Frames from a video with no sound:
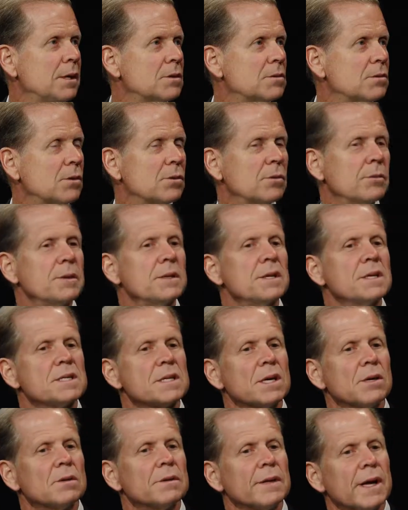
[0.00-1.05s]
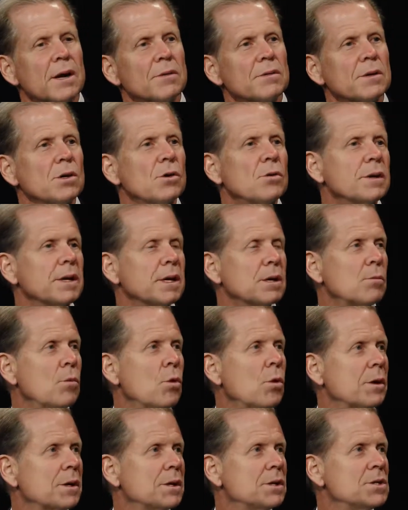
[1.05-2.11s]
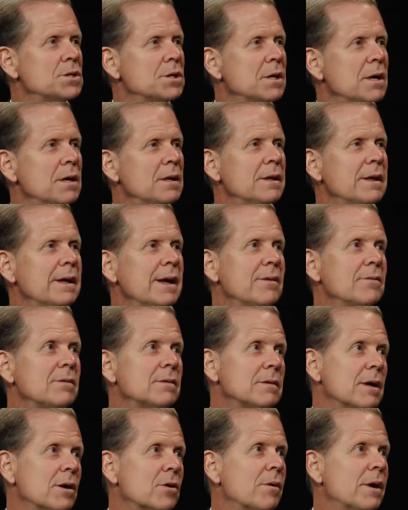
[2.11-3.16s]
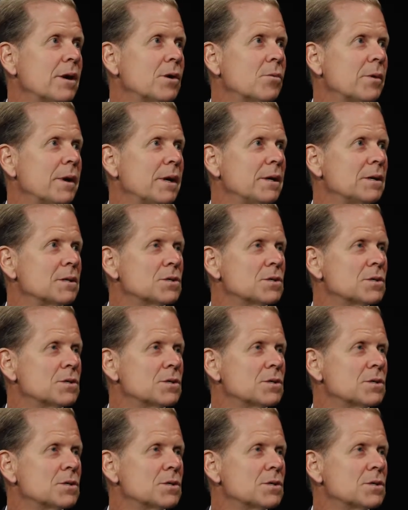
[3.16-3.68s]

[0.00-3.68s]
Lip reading: So when they settle down, they go to get a mortgage, they have a credit rating.